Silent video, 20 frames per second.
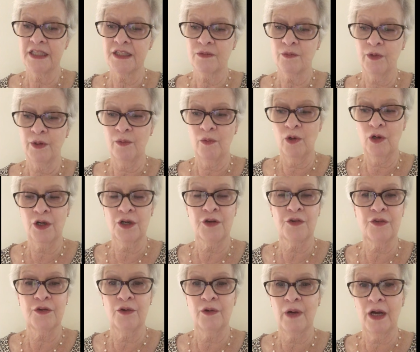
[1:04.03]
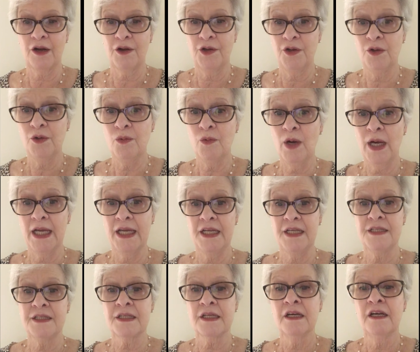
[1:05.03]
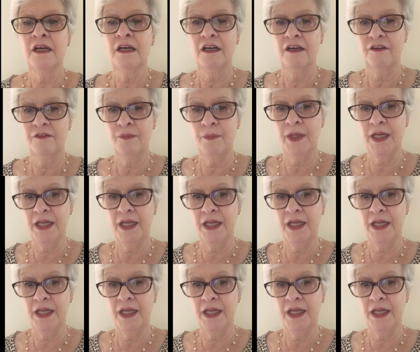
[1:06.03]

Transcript: as we worked through our new ways of